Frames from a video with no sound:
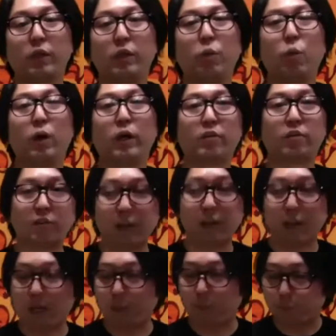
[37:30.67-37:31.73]
the
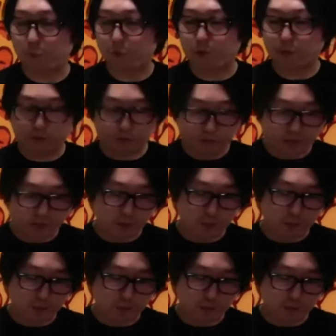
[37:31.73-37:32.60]
same steel.